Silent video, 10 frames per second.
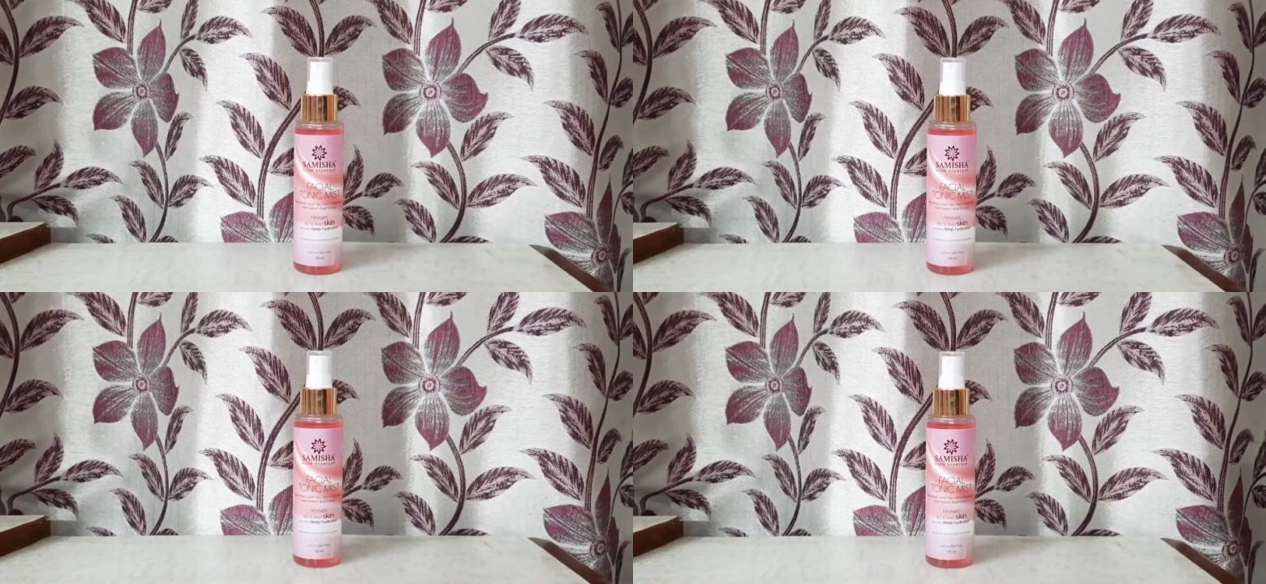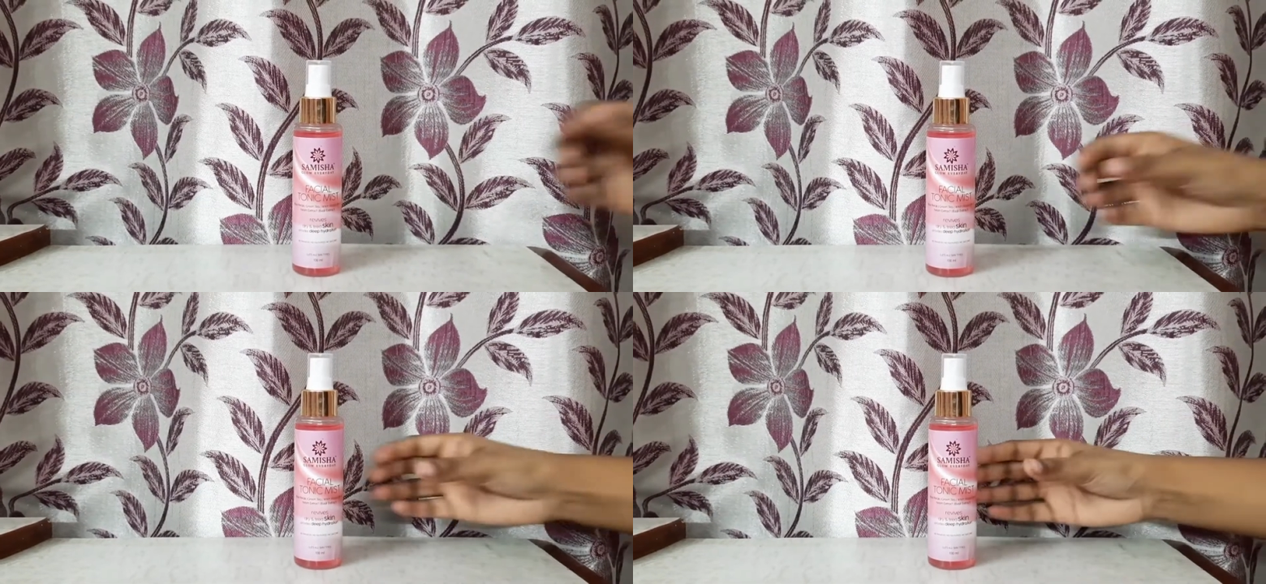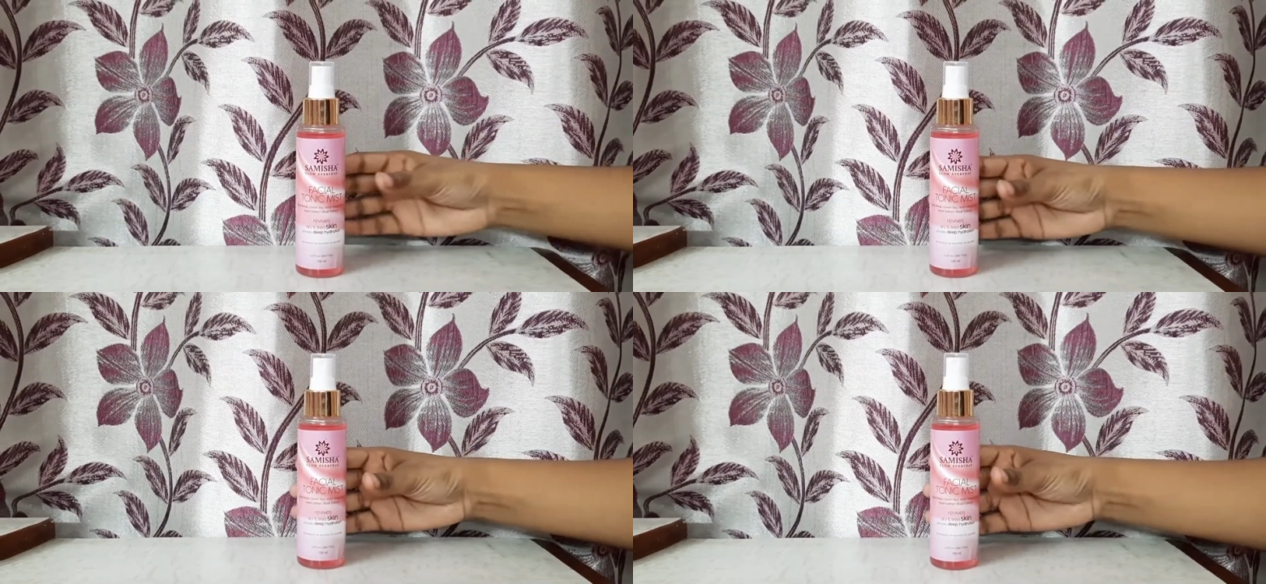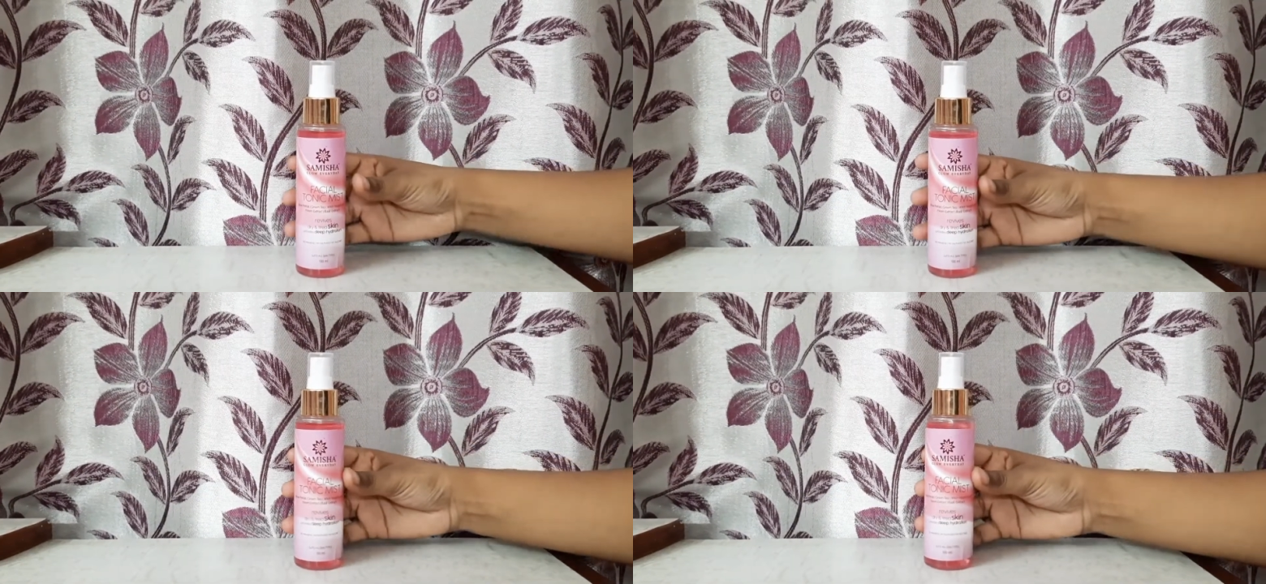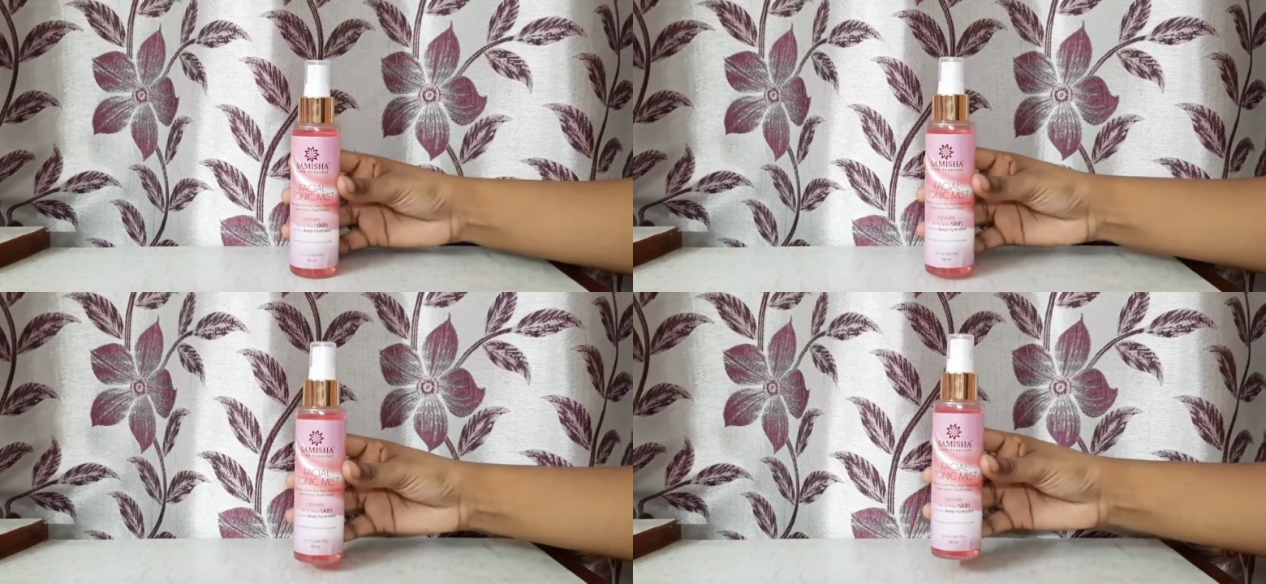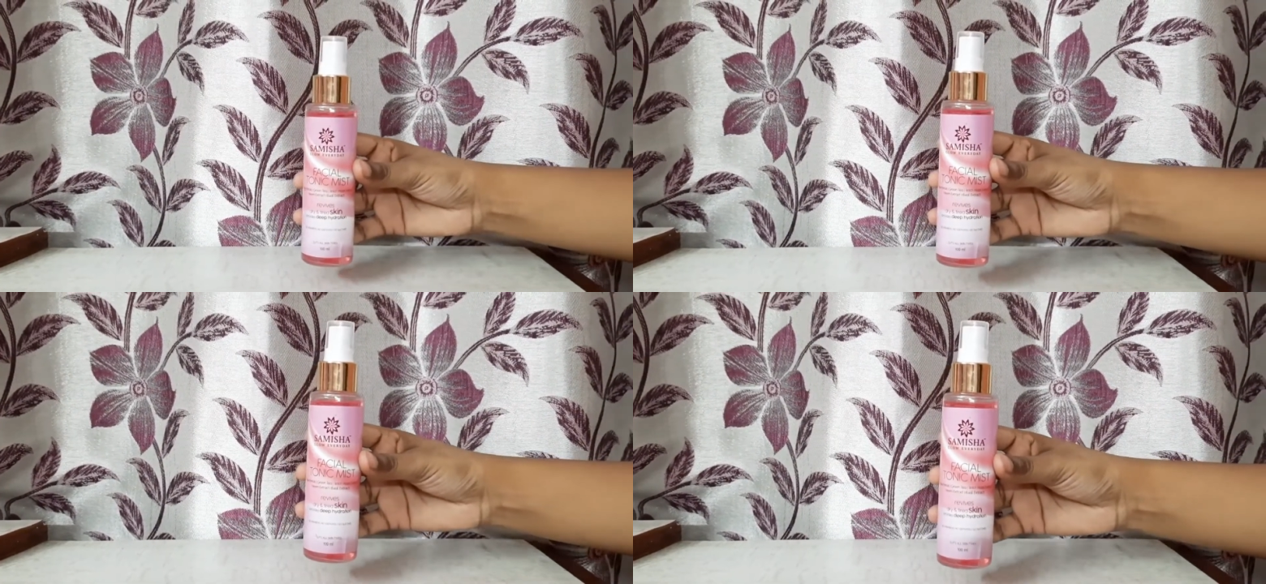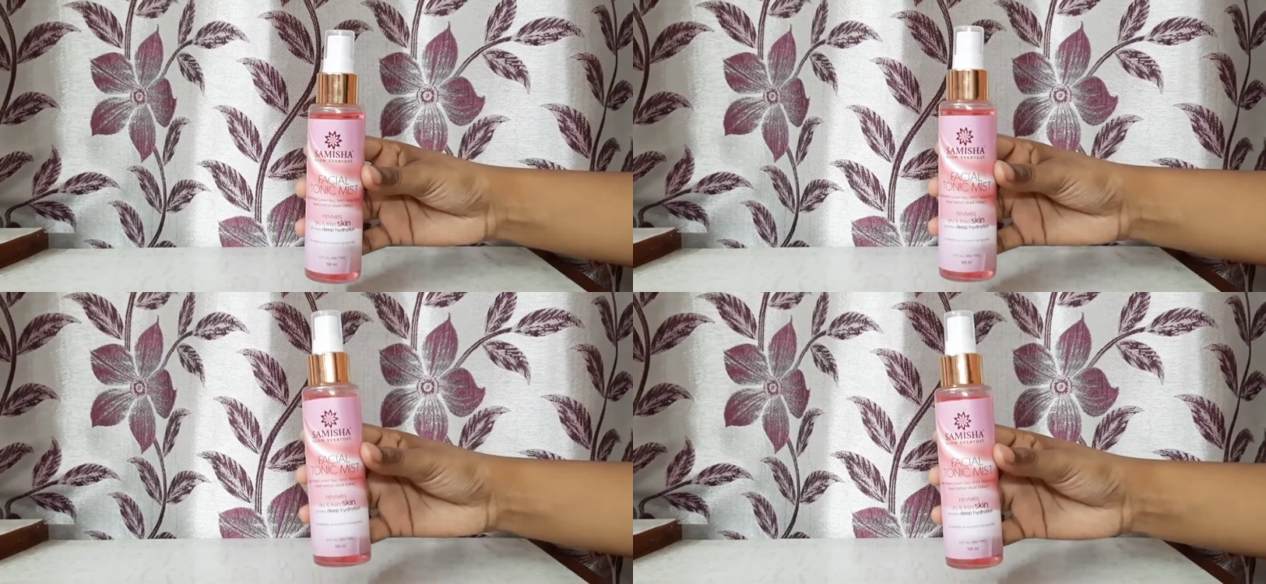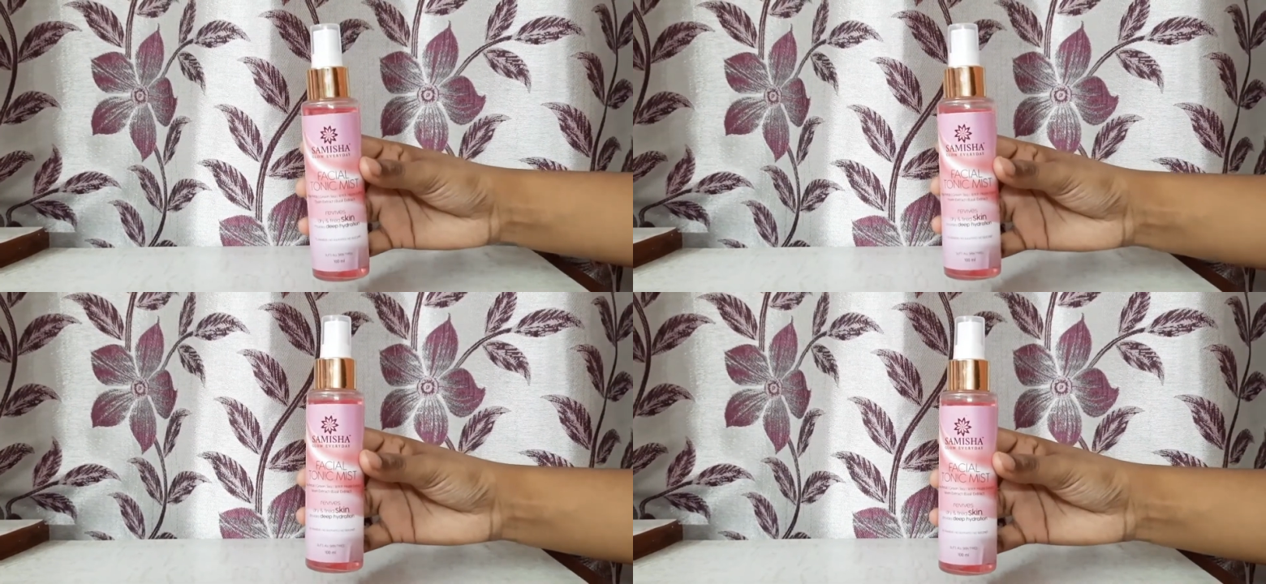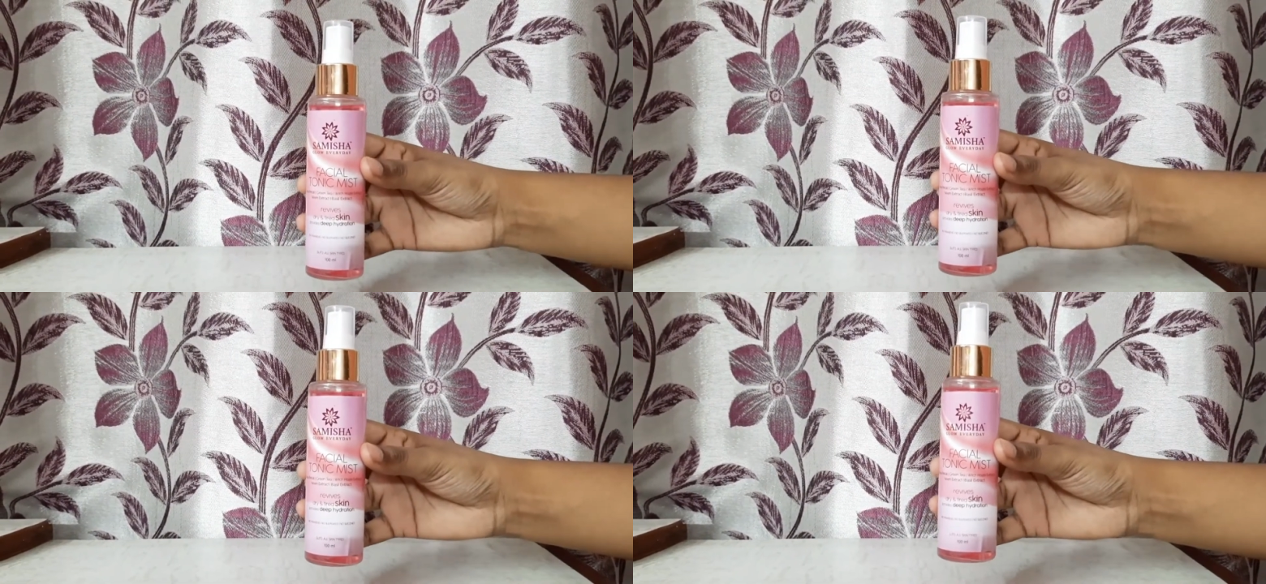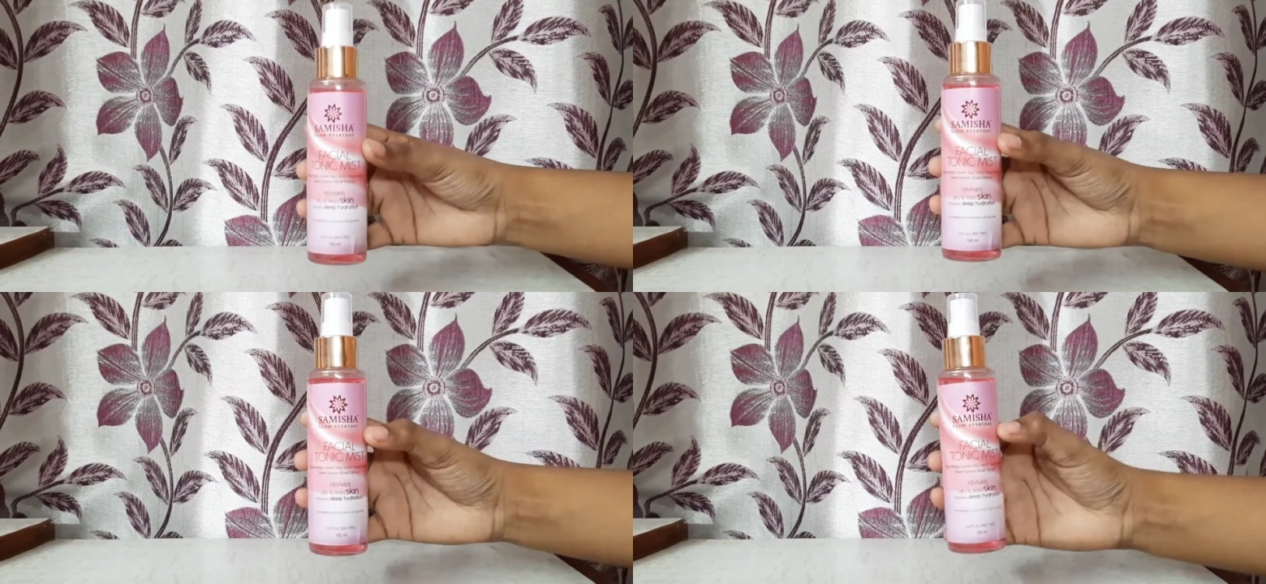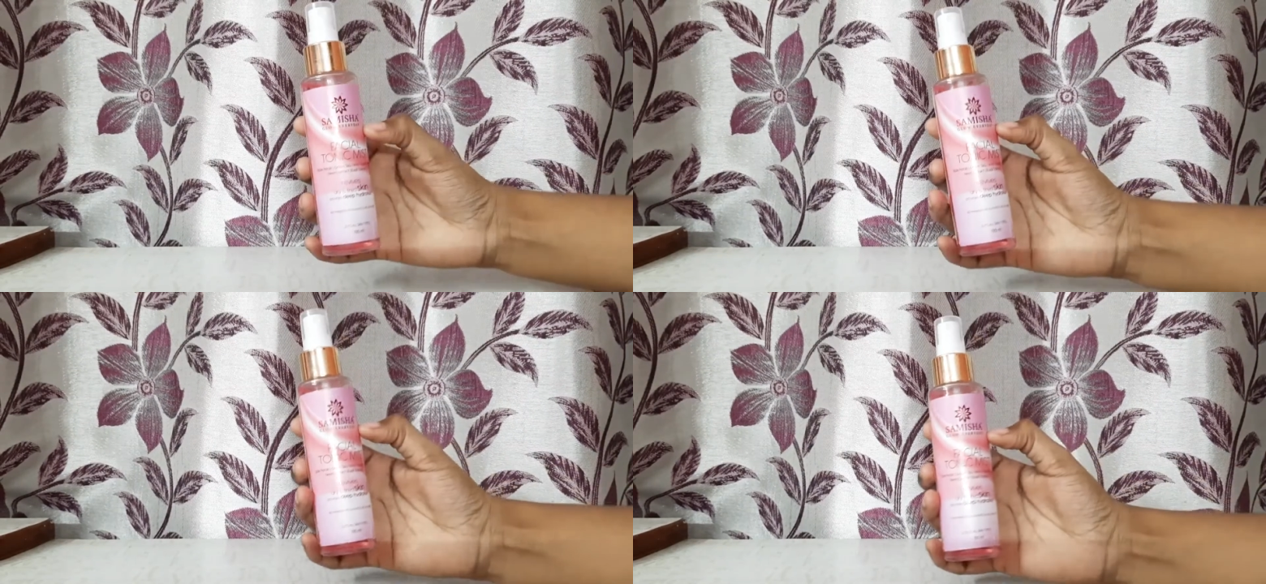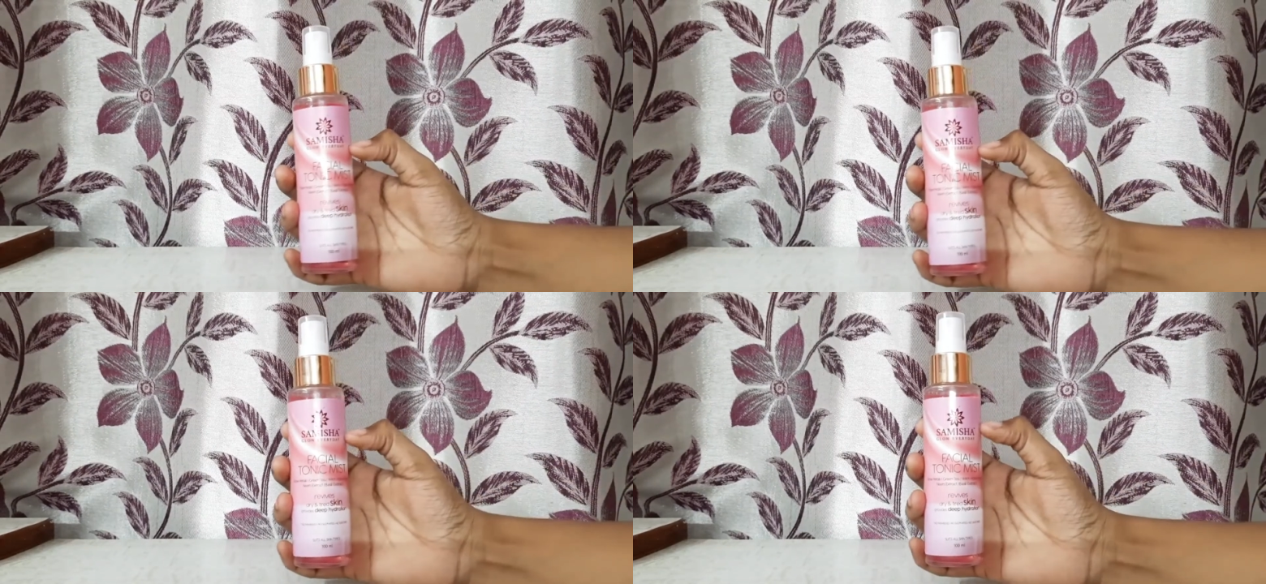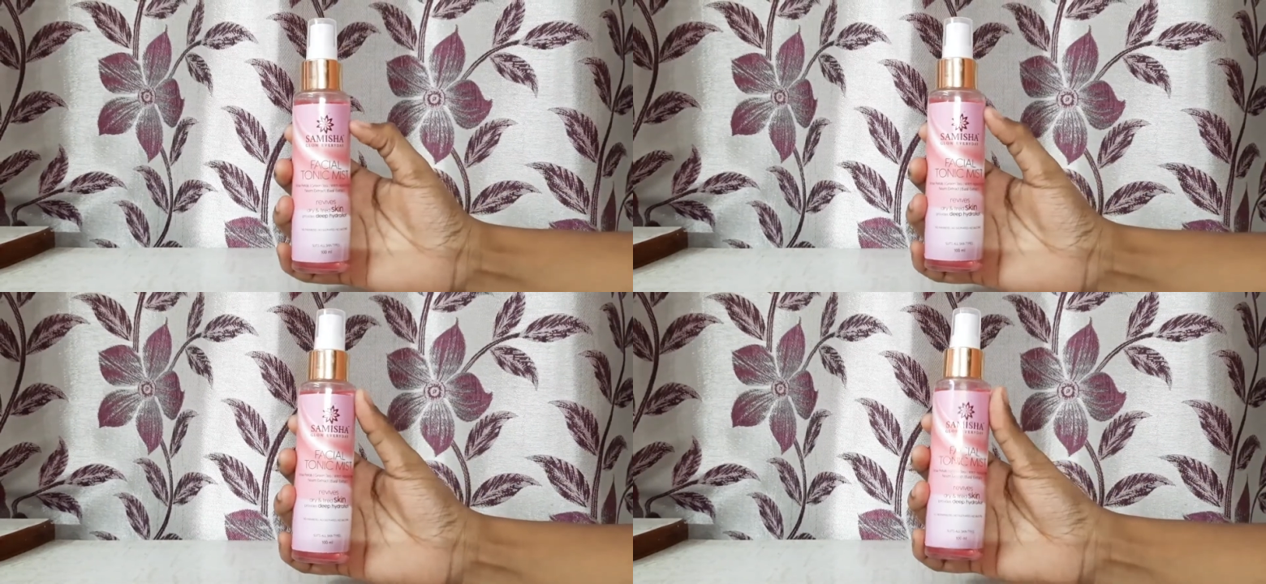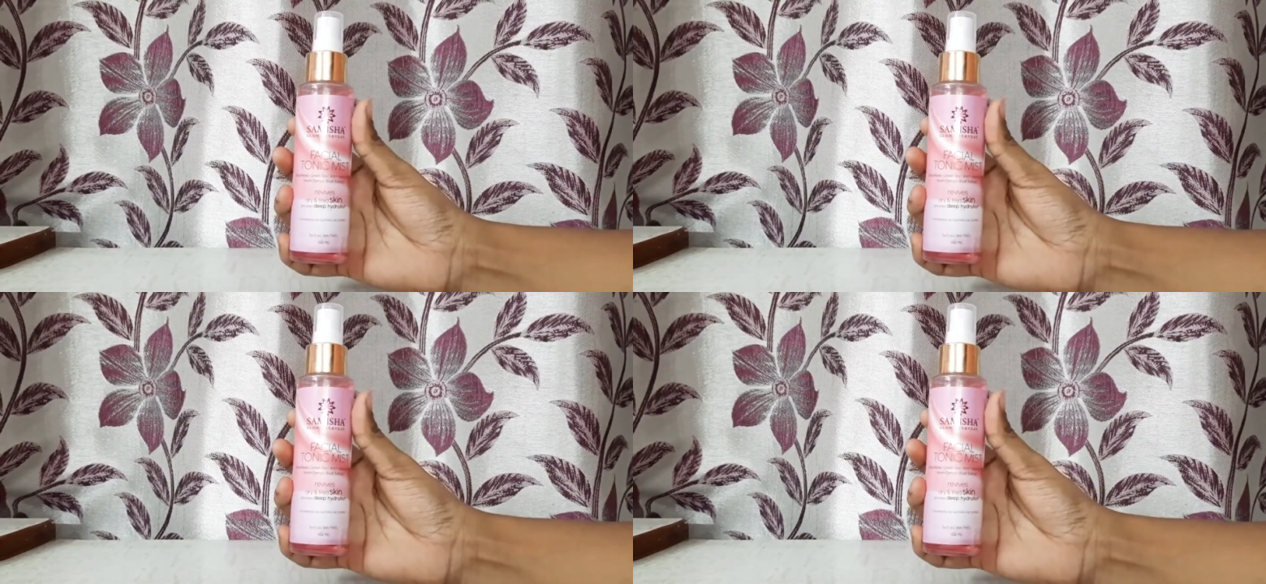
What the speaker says: Nobody's mouth can be seen.